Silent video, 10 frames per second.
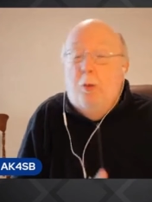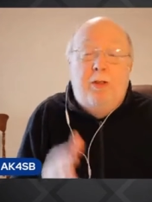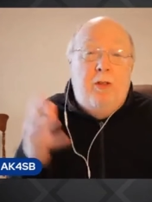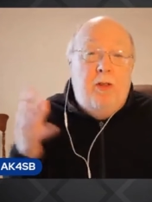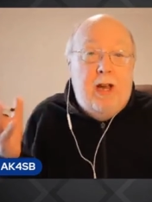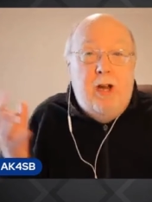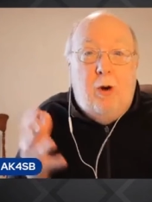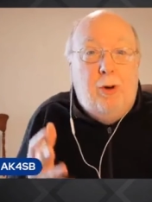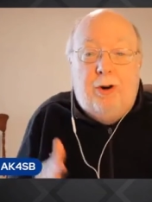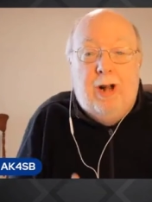whether they
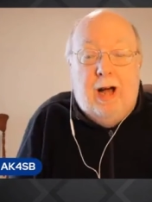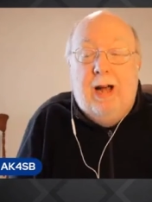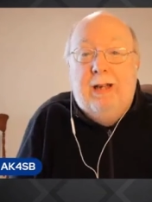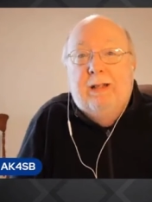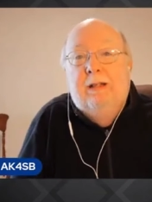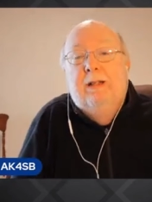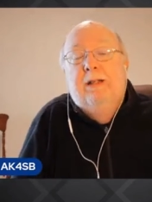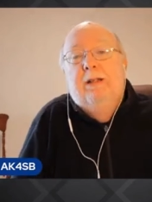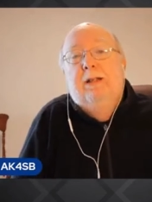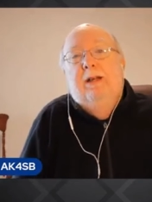know it or not,
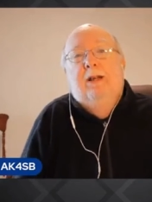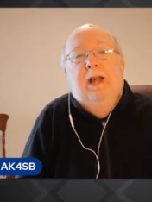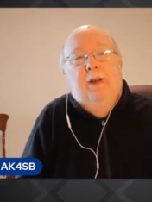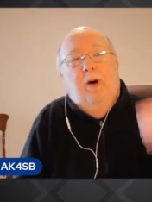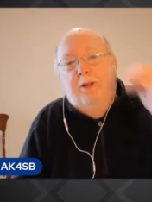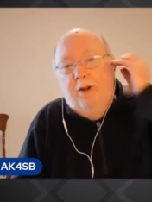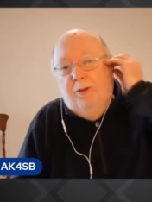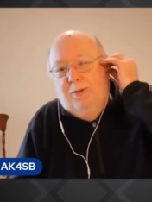and, and whether,